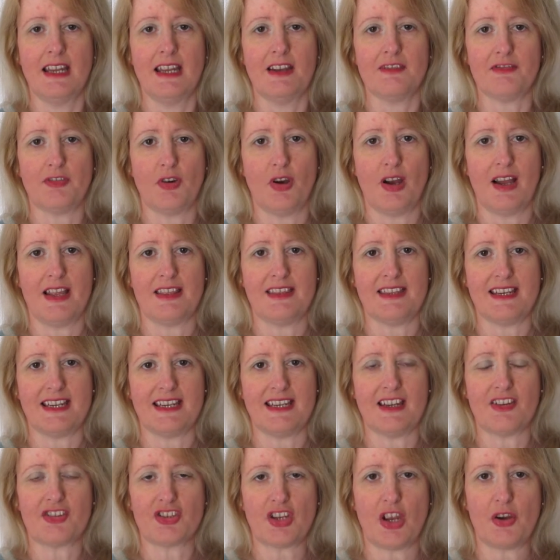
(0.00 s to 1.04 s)
for
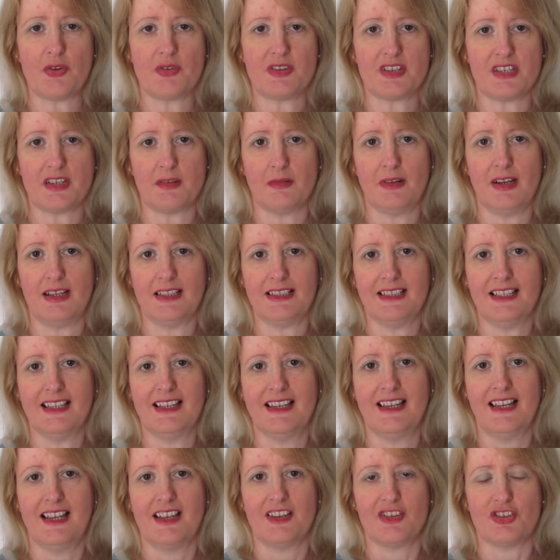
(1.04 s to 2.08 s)
the social
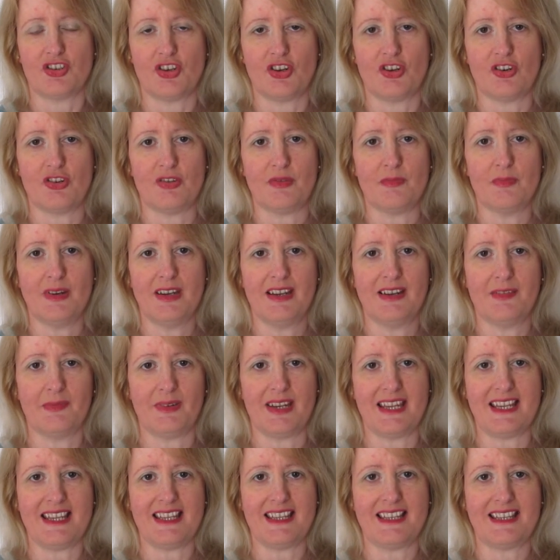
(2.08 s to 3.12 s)
Zoom
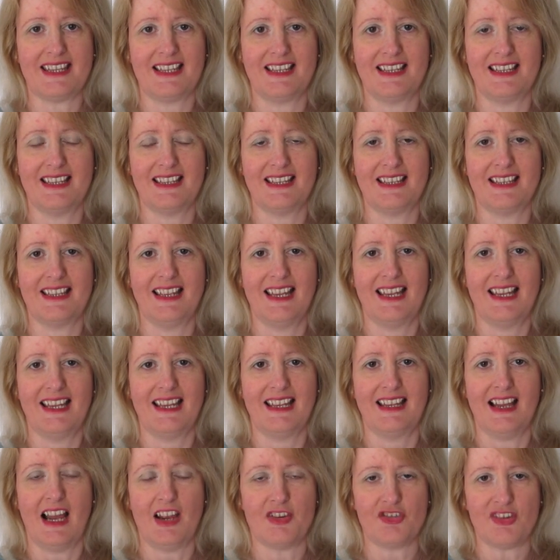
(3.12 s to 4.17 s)
with
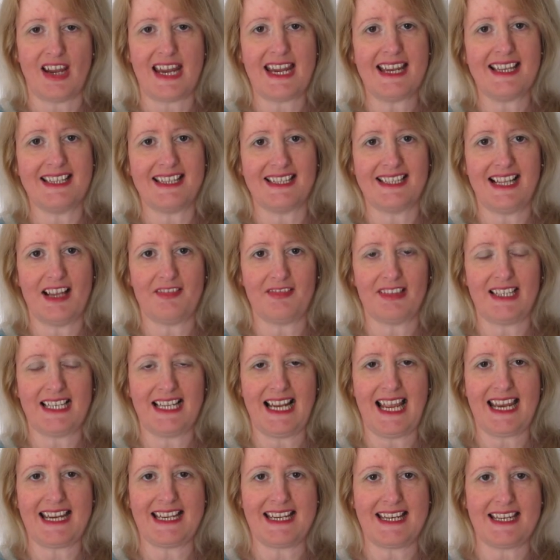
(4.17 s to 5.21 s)
Andrea and the lovely
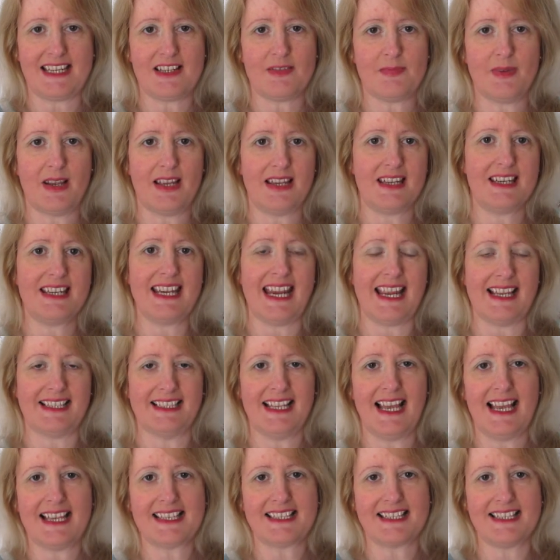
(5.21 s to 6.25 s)
ladies. But yeah,
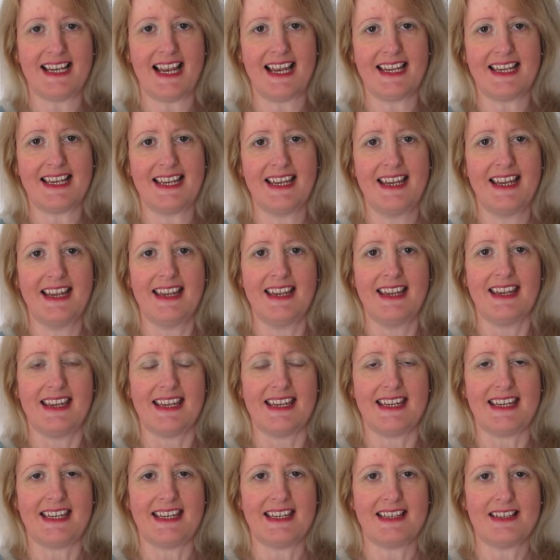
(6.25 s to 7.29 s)
last night
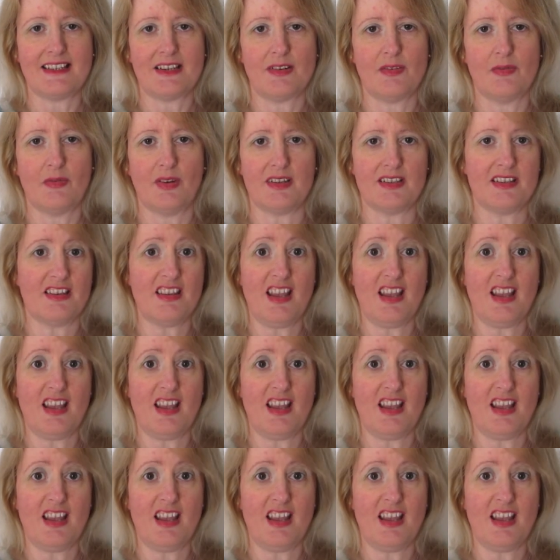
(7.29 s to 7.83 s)
it was a